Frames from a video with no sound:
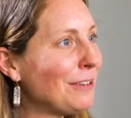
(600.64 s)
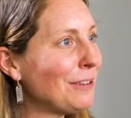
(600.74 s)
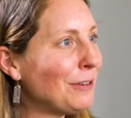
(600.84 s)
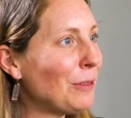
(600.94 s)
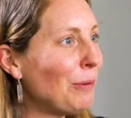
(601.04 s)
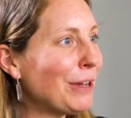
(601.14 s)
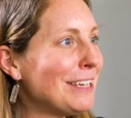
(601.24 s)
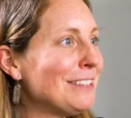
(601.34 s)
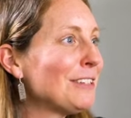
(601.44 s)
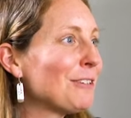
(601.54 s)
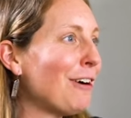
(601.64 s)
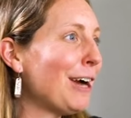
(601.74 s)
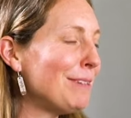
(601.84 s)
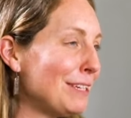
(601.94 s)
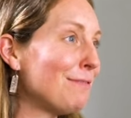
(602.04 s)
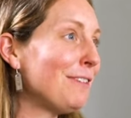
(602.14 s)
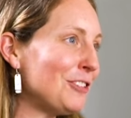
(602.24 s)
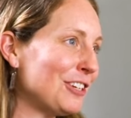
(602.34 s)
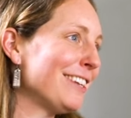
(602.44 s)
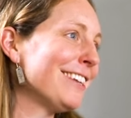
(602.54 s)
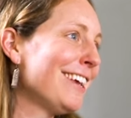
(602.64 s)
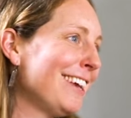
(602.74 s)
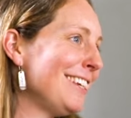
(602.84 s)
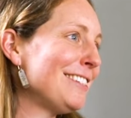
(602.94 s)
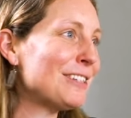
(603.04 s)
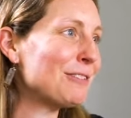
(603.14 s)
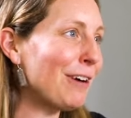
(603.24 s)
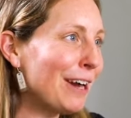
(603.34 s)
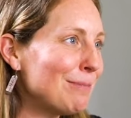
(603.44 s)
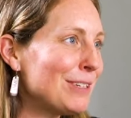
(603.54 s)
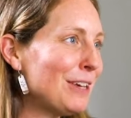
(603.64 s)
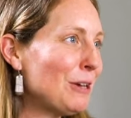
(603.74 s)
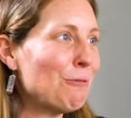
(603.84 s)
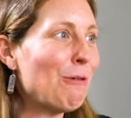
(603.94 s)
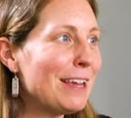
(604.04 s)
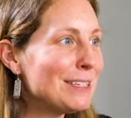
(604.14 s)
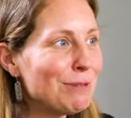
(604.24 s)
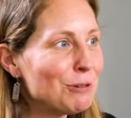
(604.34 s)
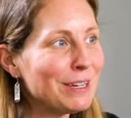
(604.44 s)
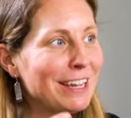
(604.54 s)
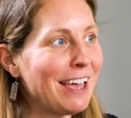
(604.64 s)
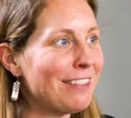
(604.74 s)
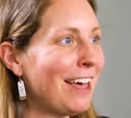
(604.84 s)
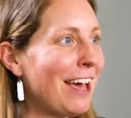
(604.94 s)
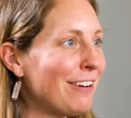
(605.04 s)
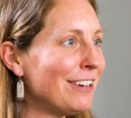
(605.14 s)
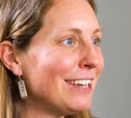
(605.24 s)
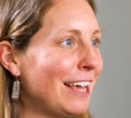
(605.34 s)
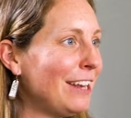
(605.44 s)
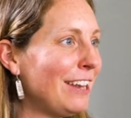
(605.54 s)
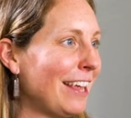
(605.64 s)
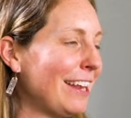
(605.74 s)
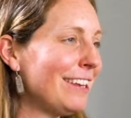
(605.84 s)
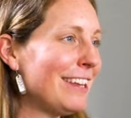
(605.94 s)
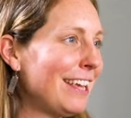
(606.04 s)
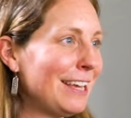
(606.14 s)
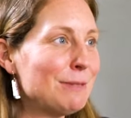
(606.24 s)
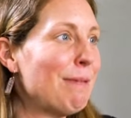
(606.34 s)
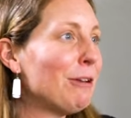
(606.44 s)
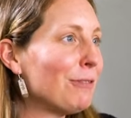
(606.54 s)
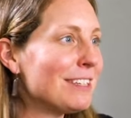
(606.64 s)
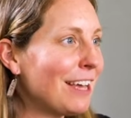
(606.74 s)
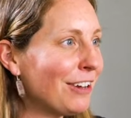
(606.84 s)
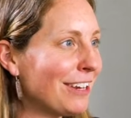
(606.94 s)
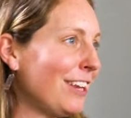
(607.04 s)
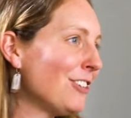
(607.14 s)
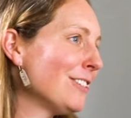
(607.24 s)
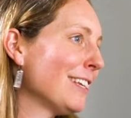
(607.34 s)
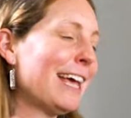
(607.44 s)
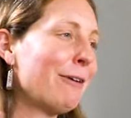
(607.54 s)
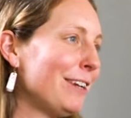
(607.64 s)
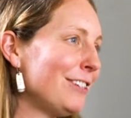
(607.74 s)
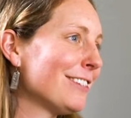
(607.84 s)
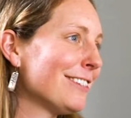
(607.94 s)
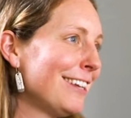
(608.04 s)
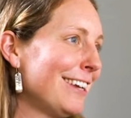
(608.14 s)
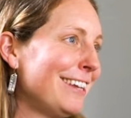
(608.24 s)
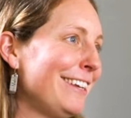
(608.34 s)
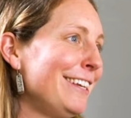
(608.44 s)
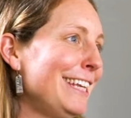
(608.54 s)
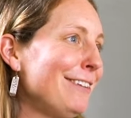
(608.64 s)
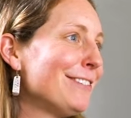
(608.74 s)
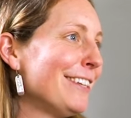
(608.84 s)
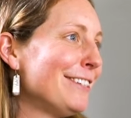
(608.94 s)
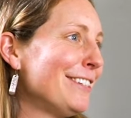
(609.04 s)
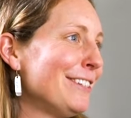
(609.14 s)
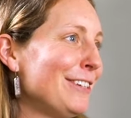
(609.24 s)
to the book. He's described his vision. He's described ways in which we could get there, and he's made all these calculations, and now he leaves it